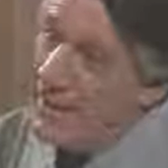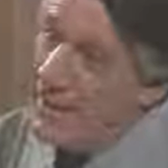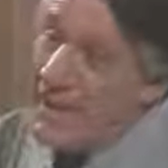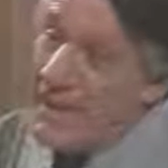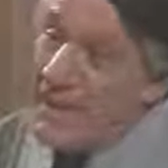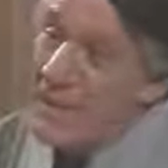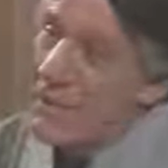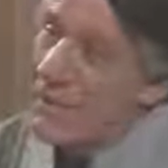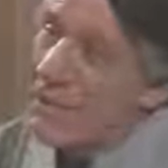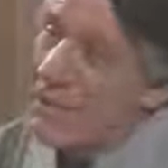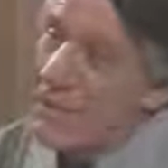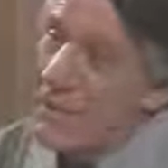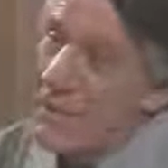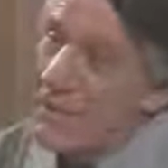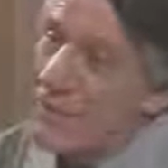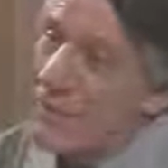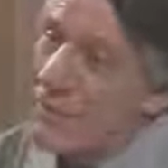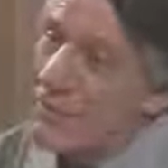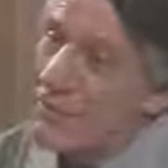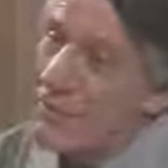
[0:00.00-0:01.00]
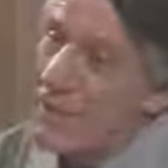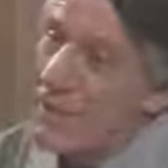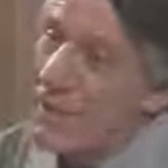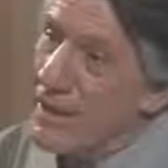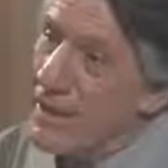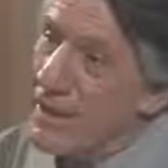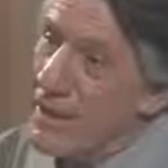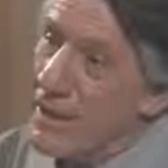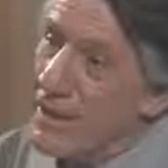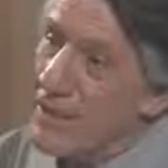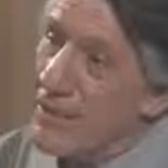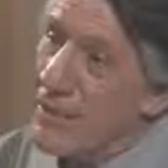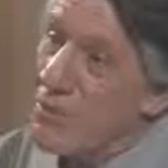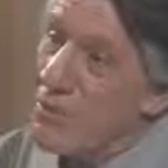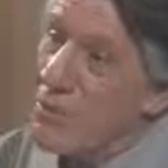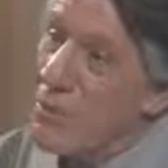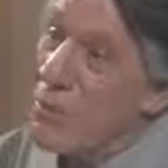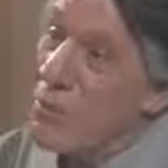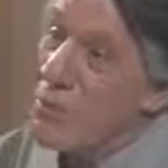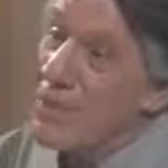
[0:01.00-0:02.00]
I consider myself lucky every
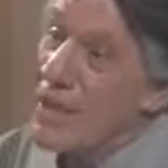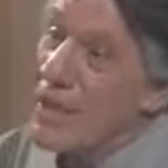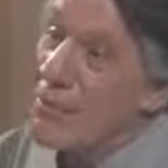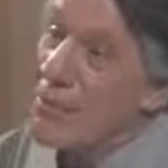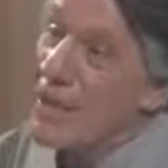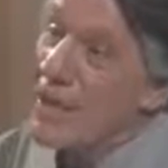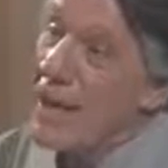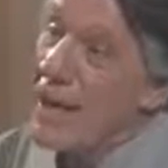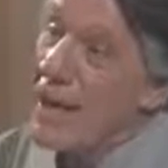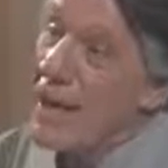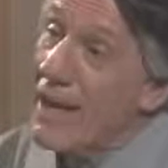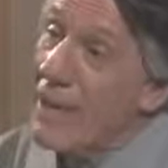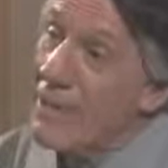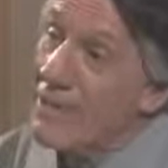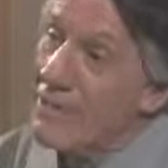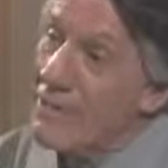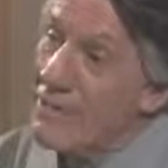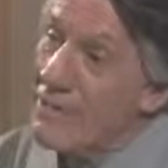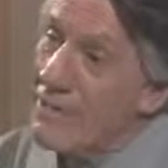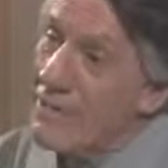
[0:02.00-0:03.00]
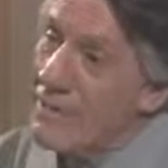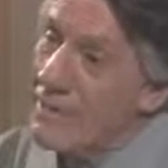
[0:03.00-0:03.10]
moment I'm alive.